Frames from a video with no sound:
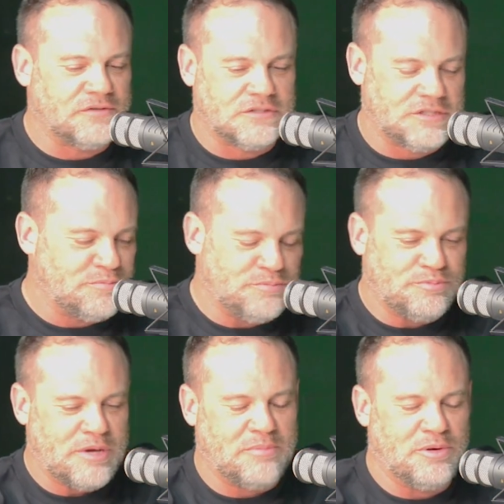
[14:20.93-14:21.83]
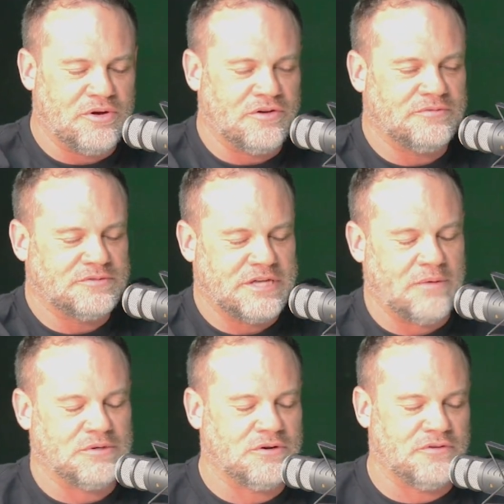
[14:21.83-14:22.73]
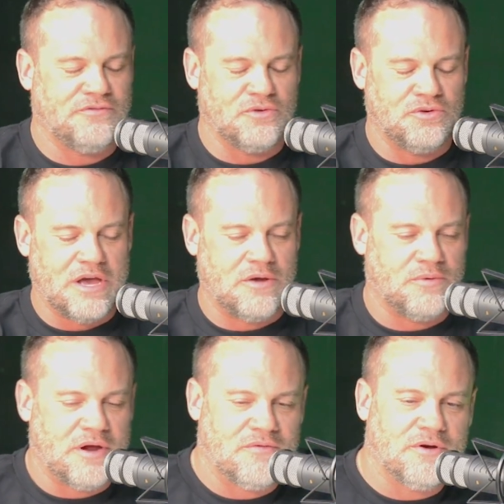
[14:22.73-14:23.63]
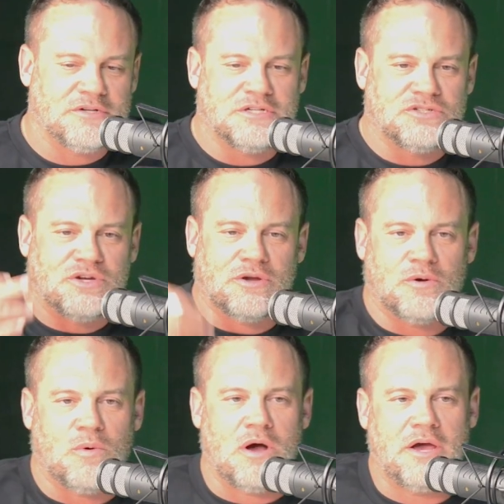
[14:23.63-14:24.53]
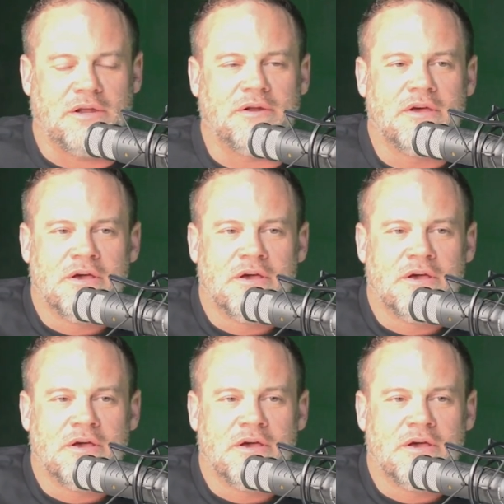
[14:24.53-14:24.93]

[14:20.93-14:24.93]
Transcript: and she had put her sandwich or her food down or whatever, and she's drinking her wine, and